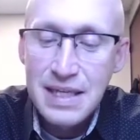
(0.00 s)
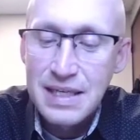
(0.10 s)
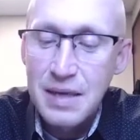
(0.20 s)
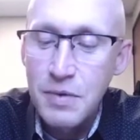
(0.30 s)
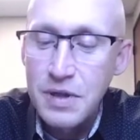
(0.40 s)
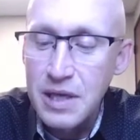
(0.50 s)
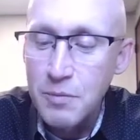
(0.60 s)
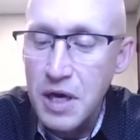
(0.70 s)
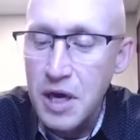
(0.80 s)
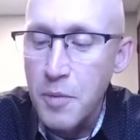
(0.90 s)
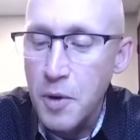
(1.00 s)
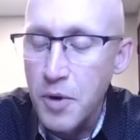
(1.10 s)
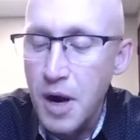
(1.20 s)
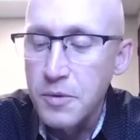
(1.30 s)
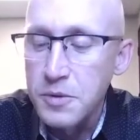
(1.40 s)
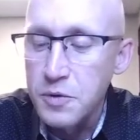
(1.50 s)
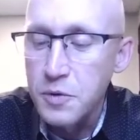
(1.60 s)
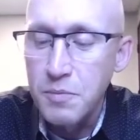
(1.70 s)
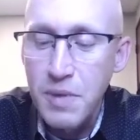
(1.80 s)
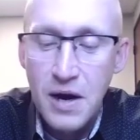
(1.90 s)
they typically can pick up on problems
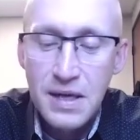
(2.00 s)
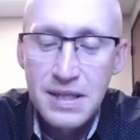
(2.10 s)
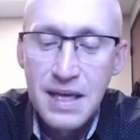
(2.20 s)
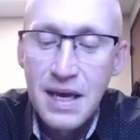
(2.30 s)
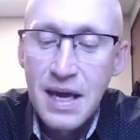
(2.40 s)
between parents.